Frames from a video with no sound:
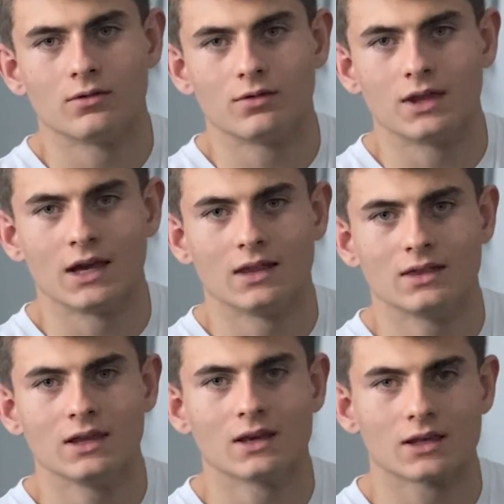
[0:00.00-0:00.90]

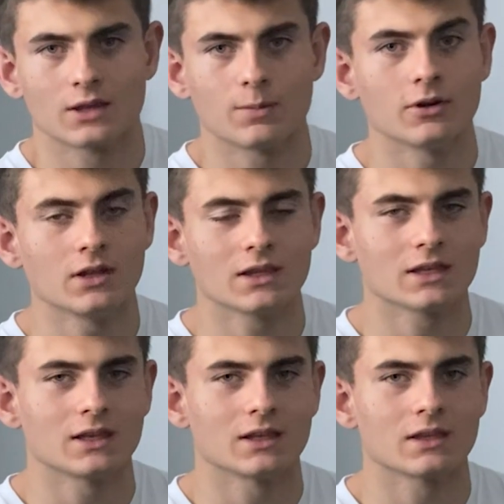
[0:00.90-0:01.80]
than the
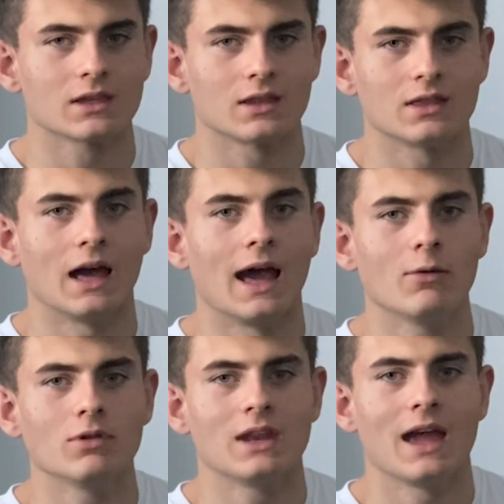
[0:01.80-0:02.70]
experiences that I
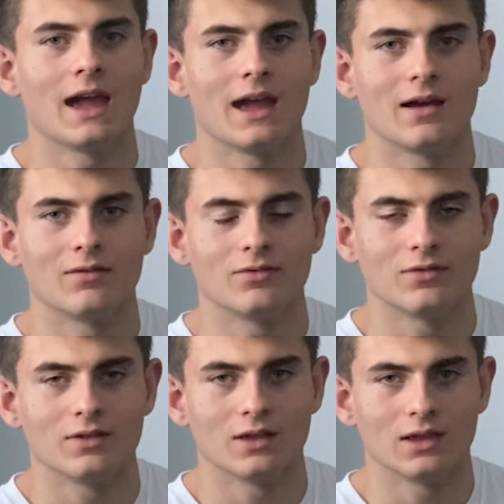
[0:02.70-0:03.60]
would have
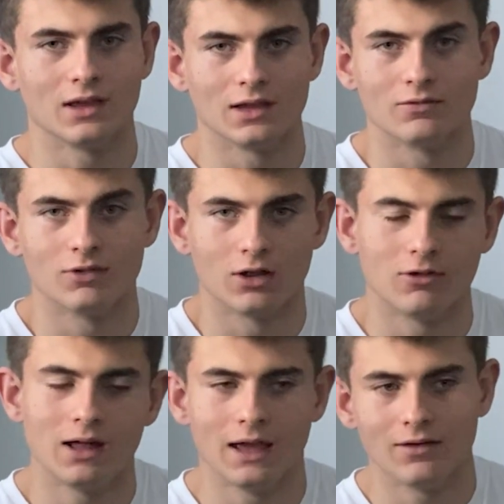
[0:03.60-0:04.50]
in real
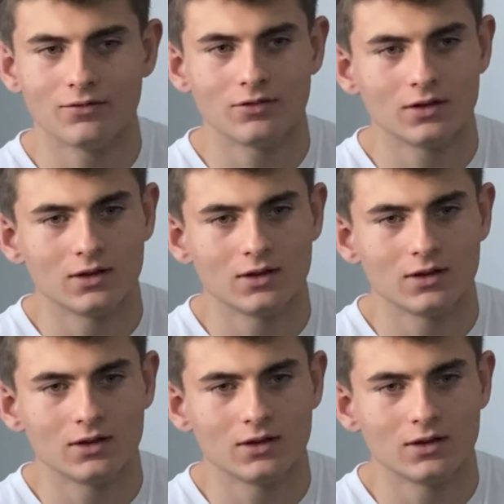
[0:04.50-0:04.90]
life.